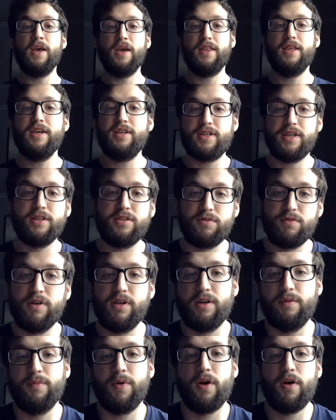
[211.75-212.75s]
These things are
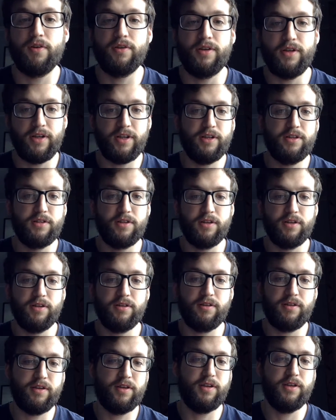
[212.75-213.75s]
really important. You need to
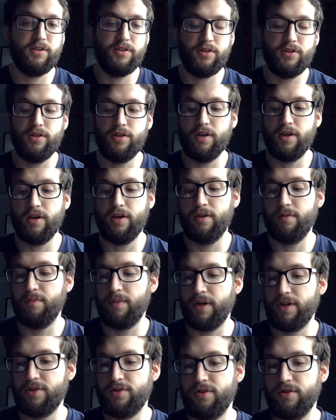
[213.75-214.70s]
make